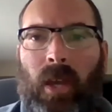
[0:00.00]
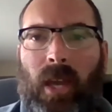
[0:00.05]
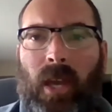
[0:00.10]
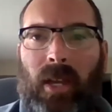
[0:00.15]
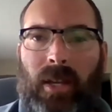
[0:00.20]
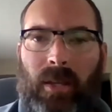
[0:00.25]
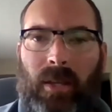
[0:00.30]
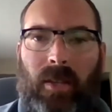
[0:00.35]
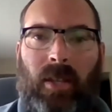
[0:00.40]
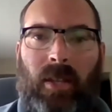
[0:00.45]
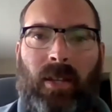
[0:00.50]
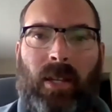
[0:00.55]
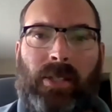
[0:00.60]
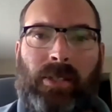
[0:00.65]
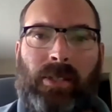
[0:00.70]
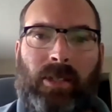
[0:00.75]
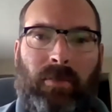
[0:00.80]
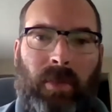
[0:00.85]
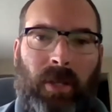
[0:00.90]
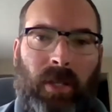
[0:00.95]
And and
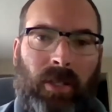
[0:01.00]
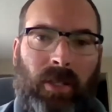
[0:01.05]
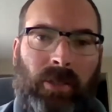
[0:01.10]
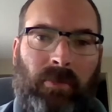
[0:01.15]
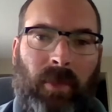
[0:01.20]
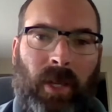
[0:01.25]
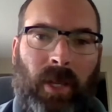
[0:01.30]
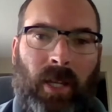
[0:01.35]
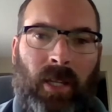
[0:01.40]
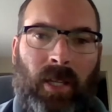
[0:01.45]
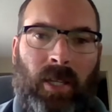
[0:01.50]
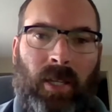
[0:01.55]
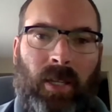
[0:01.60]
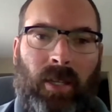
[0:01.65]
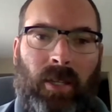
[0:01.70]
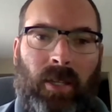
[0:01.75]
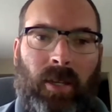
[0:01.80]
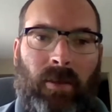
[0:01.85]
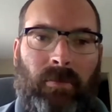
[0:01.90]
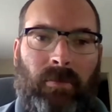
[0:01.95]
has there been as
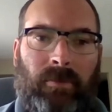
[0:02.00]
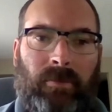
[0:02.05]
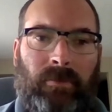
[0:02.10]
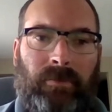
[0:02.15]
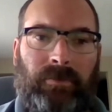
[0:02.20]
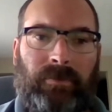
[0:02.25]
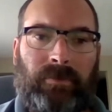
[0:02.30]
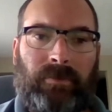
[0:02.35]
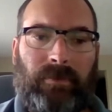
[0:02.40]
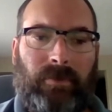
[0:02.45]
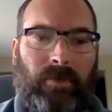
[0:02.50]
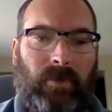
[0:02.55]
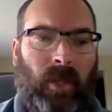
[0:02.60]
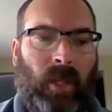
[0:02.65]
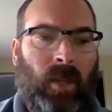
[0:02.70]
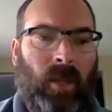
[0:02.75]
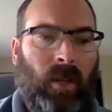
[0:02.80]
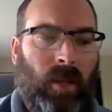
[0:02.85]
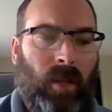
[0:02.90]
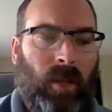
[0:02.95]
many, um,
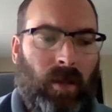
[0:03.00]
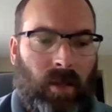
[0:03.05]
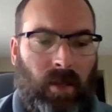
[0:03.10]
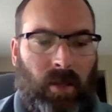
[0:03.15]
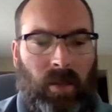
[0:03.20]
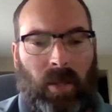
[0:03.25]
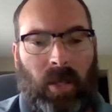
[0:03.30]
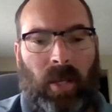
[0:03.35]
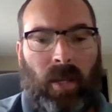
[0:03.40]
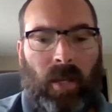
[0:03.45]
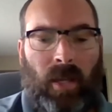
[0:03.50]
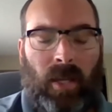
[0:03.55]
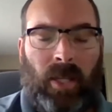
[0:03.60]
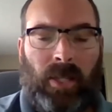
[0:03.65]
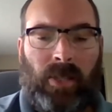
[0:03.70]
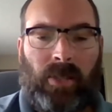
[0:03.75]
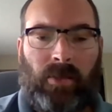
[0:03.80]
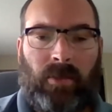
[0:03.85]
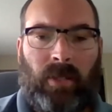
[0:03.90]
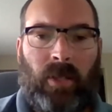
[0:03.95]
I
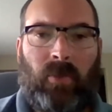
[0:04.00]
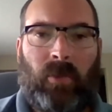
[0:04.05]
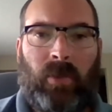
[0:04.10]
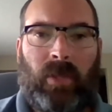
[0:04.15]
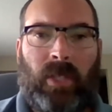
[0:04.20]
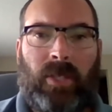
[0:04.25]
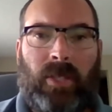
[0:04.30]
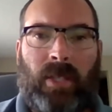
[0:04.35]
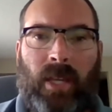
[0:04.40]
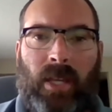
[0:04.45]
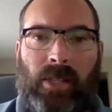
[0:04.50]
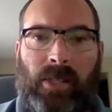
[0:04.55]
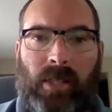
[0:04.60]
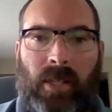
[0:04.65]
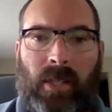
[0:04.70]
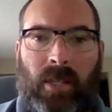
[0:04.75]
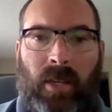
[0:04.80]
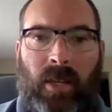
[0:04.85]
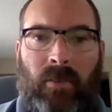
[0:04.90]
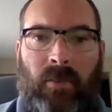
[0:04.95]
guess, like with the
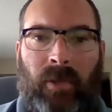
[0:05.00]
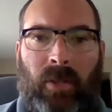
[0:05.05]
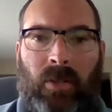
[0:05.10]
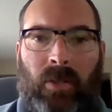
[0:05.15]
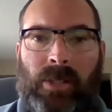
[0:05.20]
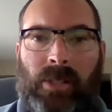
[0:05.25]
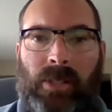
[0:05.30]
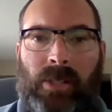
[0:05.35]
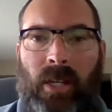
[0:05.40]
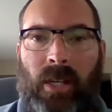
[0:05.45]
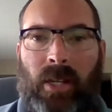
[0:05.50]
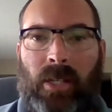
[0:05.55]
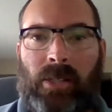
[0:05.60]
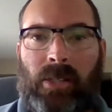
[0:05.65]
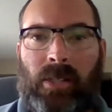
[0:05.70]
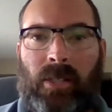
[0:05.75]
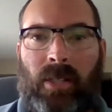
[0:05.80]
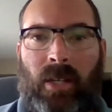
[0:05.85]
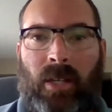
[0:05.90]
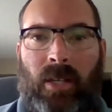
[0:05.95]
testing of it or
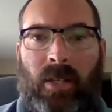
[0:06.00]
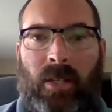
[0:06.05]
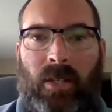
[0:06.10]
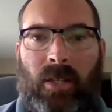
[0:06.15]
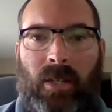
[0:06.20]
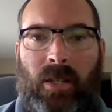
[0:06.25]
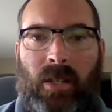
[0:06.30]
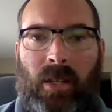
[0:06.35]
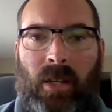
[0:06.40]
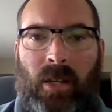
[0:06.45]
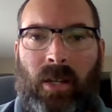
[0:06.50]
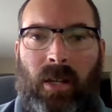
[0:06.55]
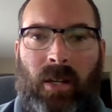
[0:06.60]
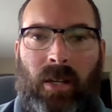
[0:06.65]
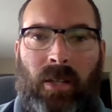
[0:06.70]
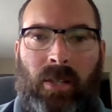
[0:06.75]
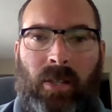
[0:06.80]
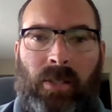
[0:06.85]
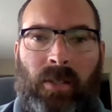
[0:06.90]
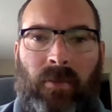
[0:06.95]
studies done?
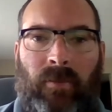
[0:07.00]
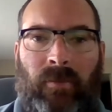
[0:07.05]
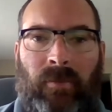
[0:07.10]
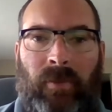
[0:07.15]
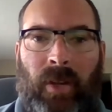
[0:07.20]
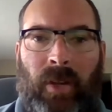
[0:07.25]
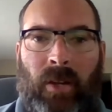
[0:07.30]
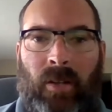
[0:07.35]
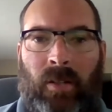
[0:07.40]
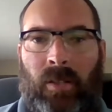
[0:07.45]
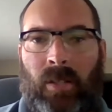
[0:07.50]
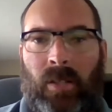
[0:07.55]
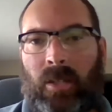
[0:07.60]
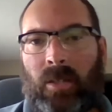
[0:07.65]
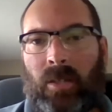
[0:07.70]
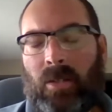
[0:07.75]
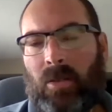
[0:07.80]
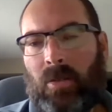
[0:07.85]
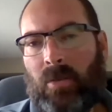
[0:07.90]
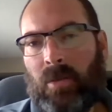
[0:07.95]
Is it fairly
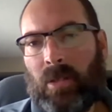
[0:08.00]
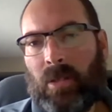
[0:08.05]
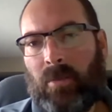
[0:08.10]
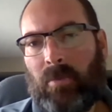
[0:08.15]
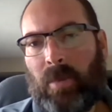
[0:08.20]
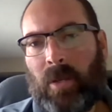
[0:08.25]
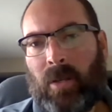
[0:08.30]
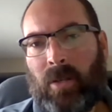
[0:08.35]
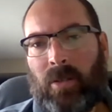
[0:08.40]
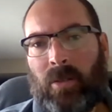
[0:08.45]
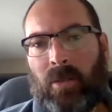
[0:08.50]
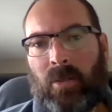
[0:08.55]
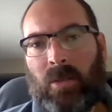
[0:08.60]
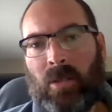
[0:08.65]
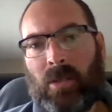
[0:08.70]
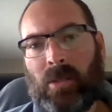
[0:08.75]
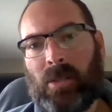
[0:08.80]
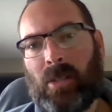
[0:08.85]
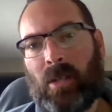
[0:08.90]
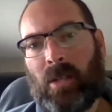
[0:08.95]
new compared to
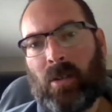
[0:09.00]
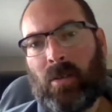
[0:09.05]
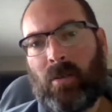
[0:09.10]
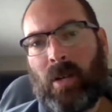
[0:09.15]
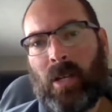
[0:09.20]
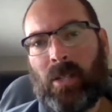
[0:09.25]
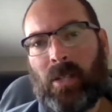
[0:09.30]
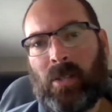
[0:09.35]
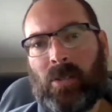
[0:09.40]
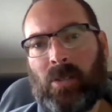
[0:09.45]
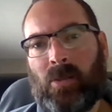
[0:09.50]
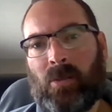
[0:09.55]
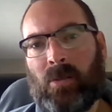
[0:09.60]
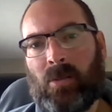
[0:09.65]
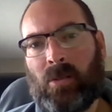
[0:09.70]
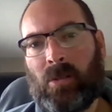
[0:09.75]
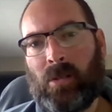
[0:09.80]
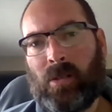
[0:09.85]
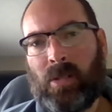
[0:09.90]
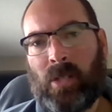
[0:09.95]
the cigarettes,
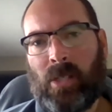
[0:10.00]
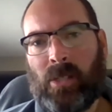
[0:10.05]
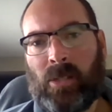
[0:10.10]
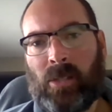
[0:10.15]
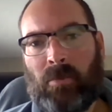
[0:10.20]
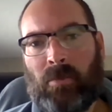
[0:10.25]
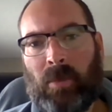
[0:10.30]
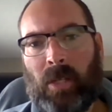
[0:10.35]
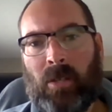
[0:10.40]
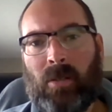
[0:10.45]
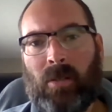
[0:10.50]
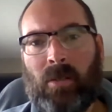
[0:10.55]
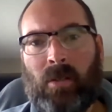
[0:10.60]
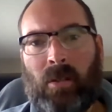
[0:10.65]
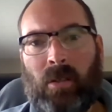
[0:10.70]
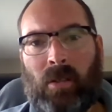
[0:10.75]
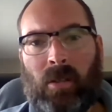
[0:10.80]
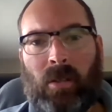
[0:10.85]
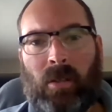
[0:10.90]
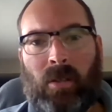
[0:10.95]
or has there been
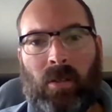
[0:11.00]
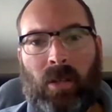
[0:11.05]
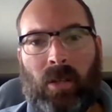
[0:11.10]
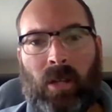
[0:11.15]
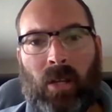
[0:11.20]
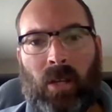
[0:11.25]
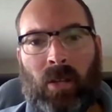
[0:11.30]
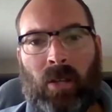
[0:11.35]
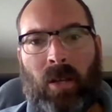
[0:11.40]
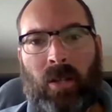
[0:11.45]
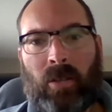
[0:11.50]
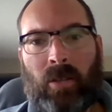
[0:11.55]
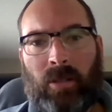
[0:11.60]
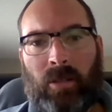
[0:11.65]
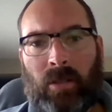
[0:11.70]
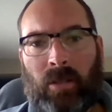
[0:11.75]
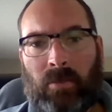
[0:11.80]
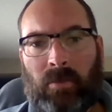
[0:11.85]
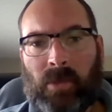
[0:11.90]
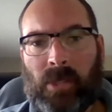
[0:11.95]
uh,
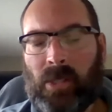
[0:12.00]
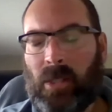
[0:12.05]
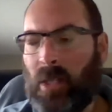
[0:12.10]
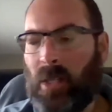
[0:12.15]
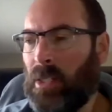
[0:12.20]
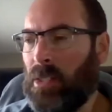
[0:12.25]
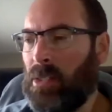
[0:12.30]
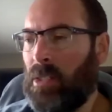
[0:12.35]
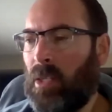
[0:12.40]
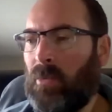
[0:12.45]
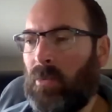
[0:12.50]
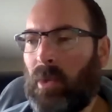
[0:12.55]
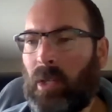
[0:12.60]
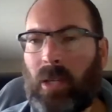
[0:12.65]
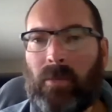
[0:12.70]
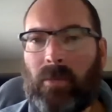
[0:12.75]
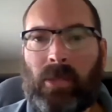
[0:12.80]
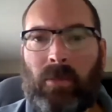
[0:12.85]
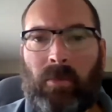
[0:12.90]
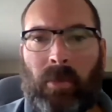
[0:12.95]
long-term studies when it
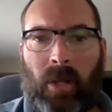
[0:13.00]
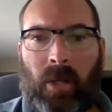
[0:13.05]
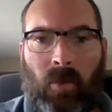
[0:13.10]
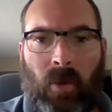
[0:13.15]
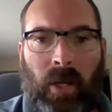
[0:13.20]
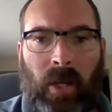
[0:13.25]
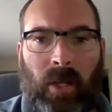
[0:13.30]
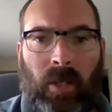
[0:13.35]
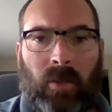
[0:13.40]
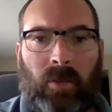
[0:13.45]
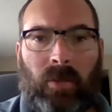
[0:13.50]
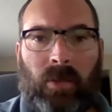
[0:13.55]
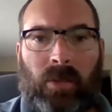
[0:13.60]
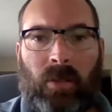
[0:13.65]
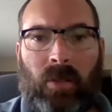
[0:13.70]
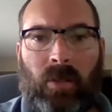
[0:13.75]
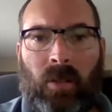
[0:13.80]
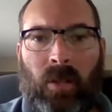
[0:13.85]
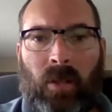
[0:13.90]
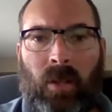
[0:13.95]
comes to marijuana use?